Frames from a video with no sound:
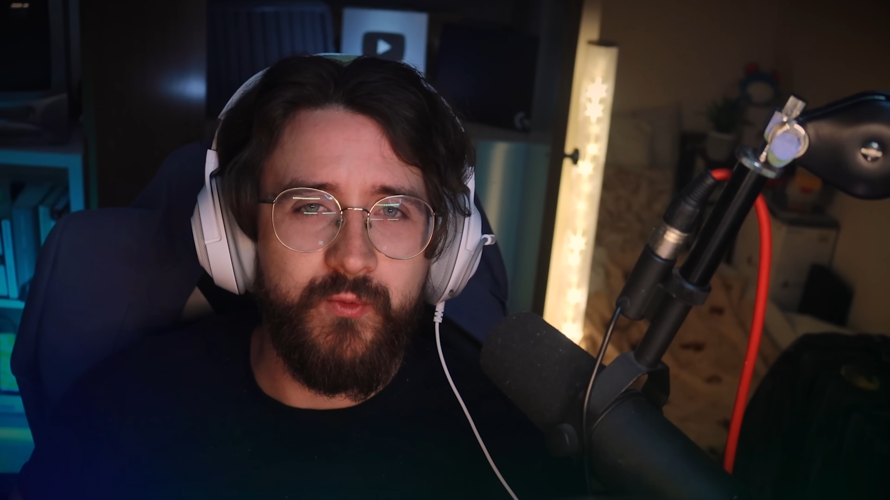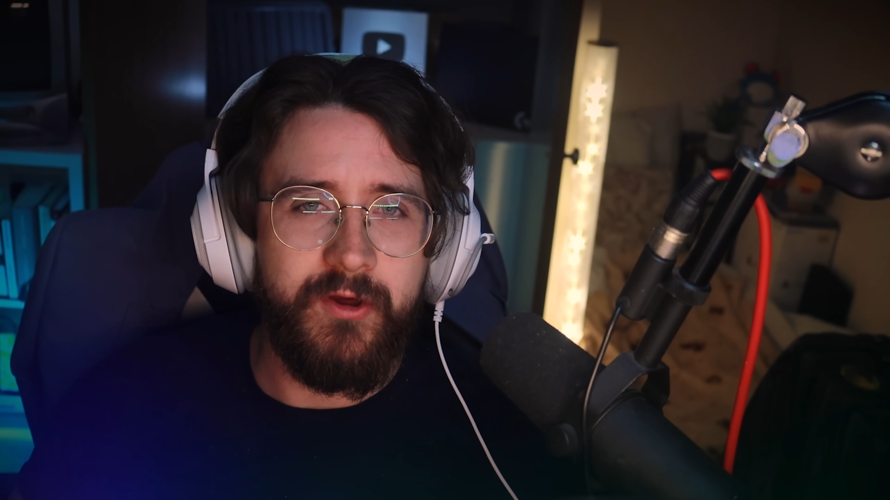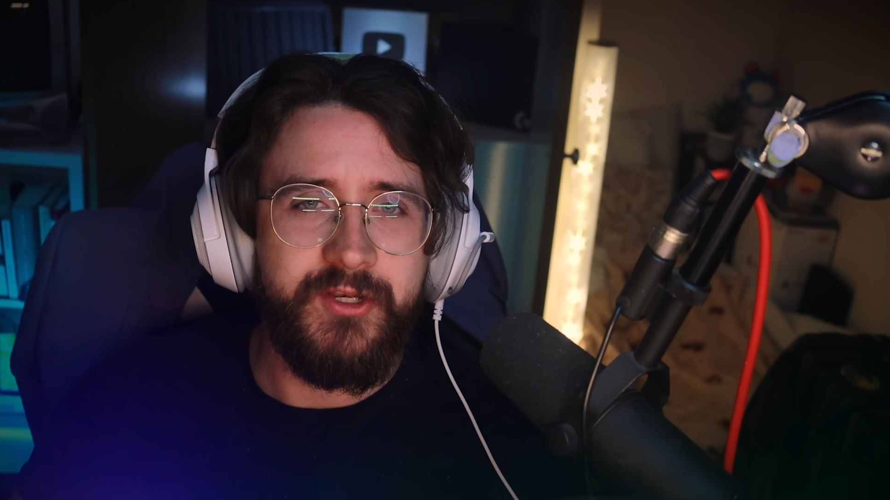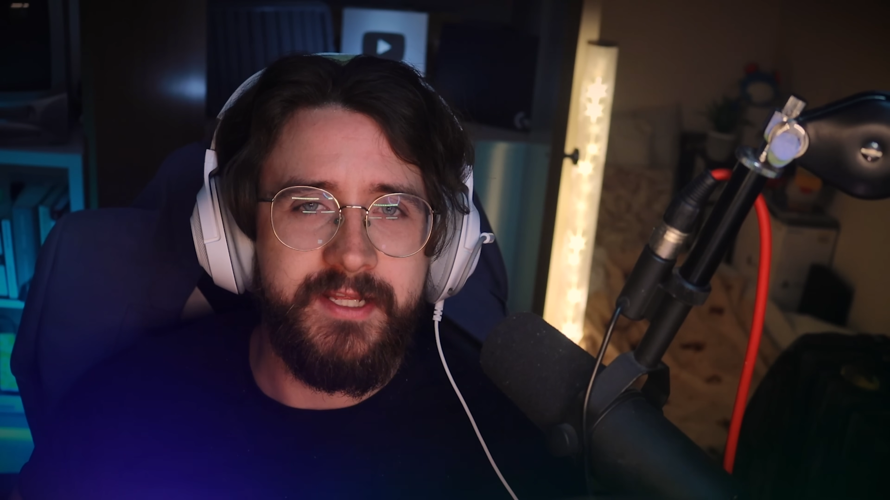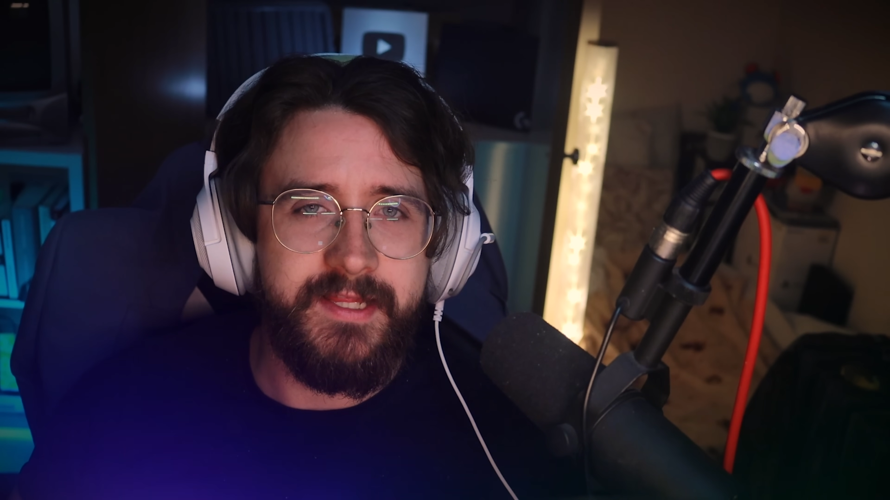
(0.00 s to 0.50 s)

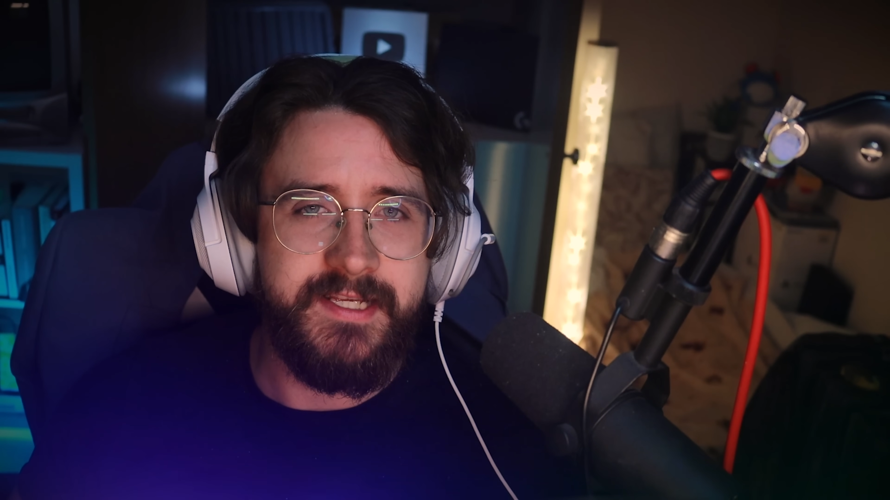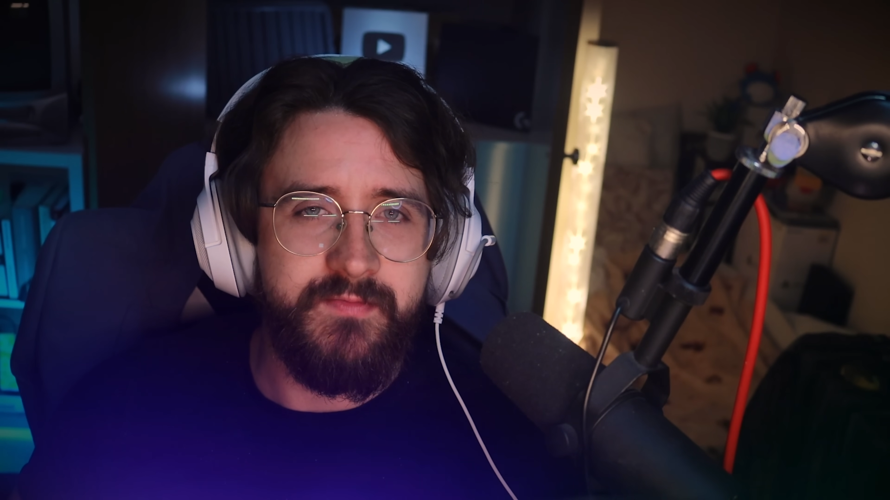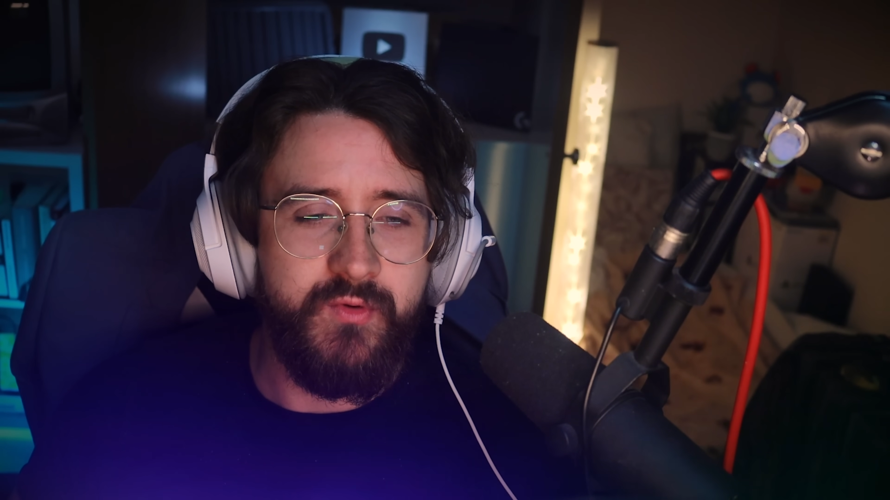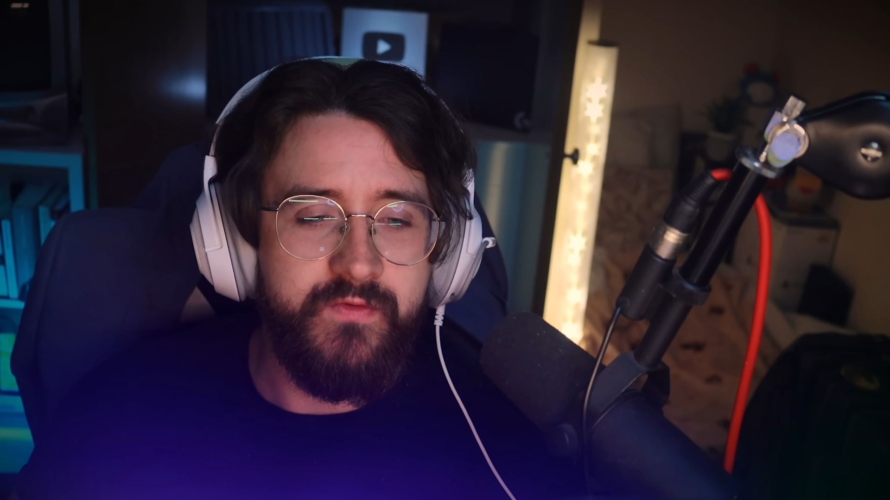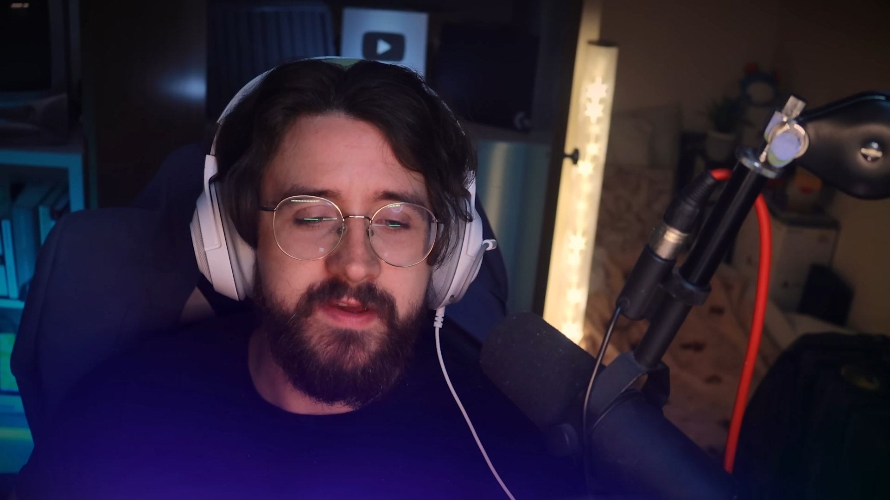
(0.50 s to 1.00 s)
watching this
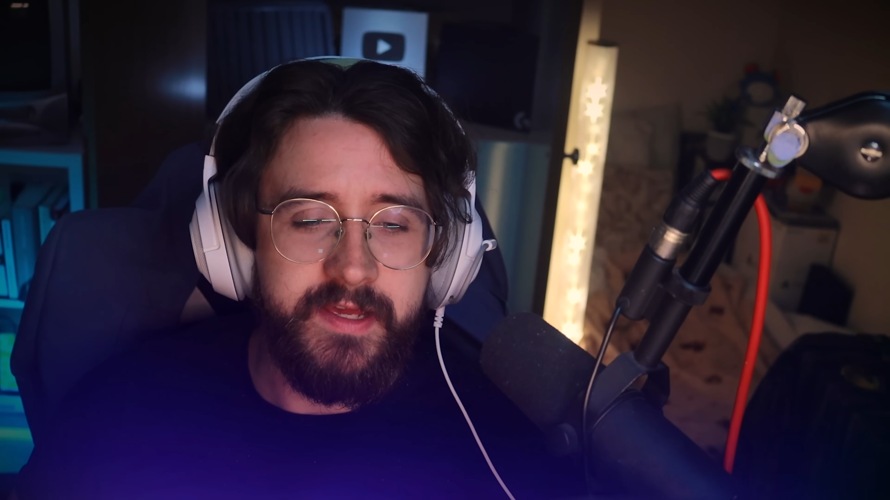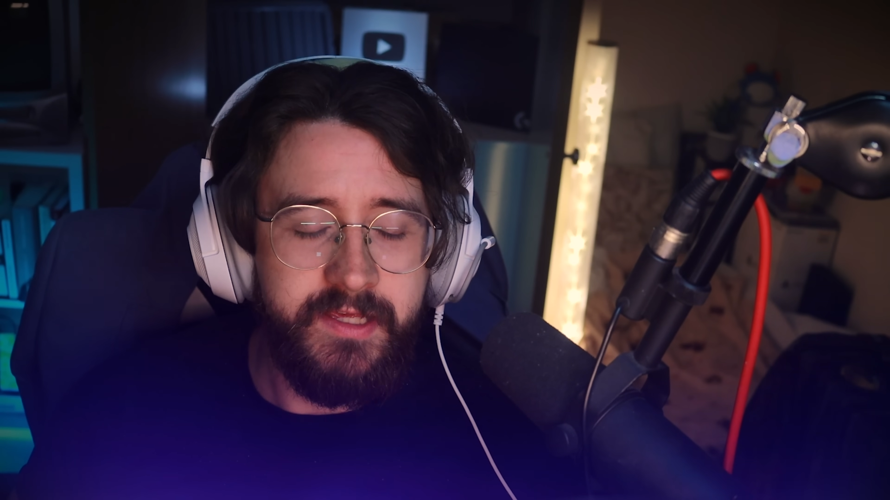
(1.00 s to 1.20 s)
movie.